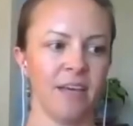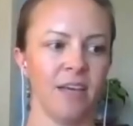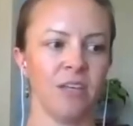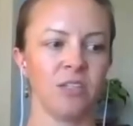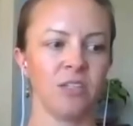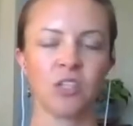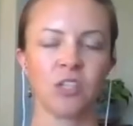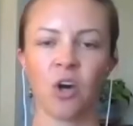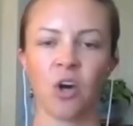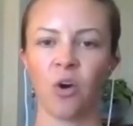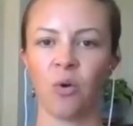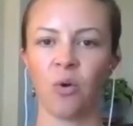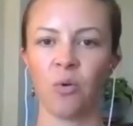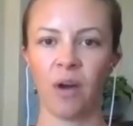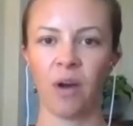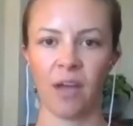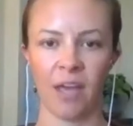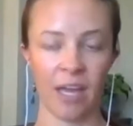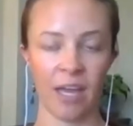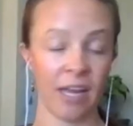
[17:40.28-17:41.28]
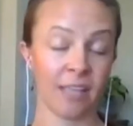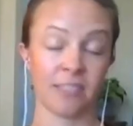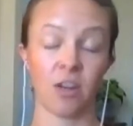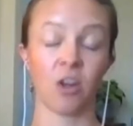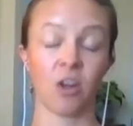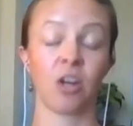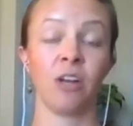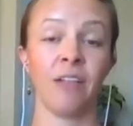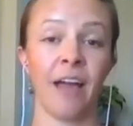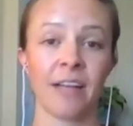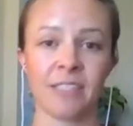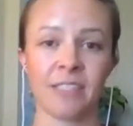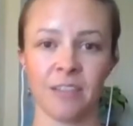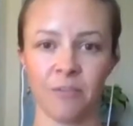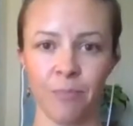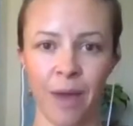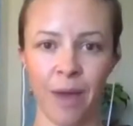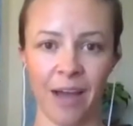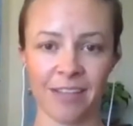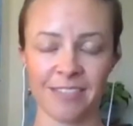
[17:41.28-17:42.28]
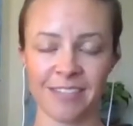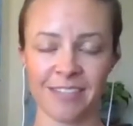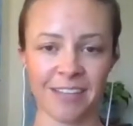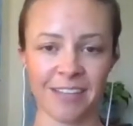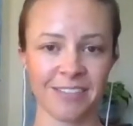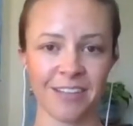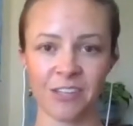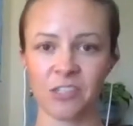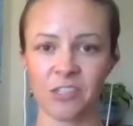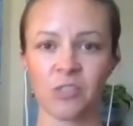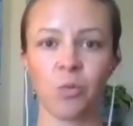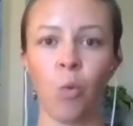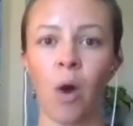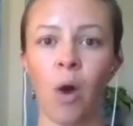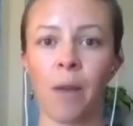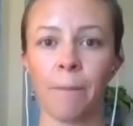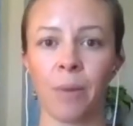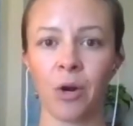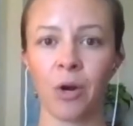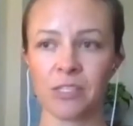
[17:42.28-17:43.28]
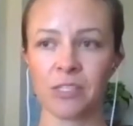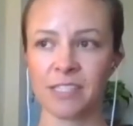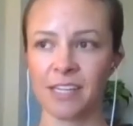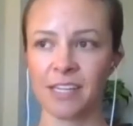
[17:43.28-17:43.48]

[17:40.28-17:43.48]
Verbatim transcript: So, and it's our collective mindset. It's not just one person.